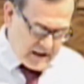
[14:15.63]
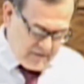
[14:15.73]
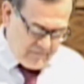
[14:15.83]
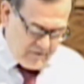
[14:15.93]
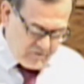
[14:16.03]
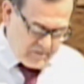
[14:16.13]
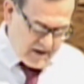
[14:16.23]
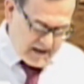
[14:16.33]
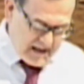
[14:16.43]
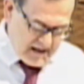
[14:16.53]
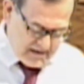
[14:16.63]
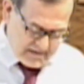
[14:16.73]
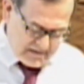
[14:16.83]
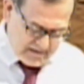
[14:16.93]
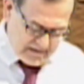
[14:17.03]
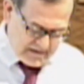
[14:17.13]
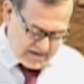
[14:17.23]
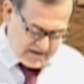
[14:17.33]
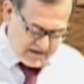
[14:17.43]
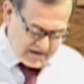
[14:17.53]
Forgive everybody,
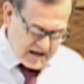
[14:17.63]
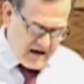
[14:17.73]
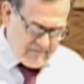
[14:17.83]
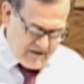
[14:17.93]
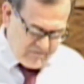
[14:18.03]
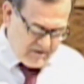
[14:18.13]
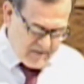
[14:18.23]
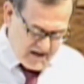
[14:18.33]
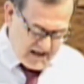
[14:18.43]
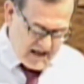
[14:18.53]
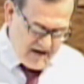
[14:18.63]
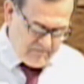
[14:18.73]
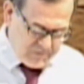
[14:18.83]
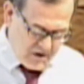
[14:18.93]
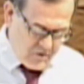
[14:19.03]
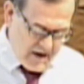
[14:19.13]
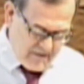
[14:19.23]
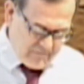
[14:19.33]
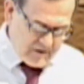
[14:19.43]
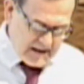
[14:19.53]
love everybody, and
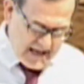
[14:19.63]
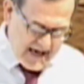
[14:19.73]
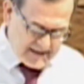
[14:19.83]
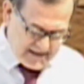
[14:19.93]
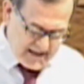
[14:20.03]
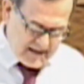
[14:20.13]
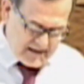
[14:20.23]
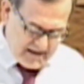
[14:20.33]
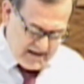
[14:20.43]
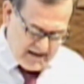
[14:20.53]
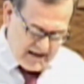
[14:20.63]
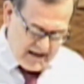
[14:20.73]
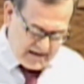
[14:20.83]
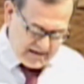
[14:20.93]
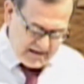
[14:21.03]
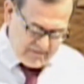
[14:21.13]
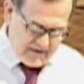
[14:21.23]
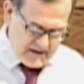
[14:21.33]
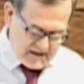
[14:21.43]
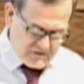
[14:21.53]
blow every last cent
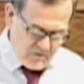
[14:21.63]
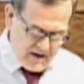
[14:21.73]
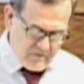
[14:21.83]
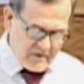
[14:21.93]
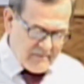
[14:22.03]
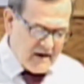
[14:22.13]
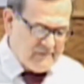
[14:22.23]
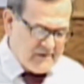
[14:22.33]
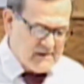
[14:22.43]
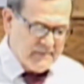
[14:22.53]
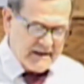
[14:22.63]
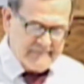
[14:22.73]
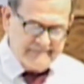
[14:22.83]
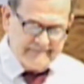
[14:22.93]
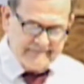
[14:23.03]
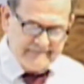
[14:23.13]
on living this way with my family.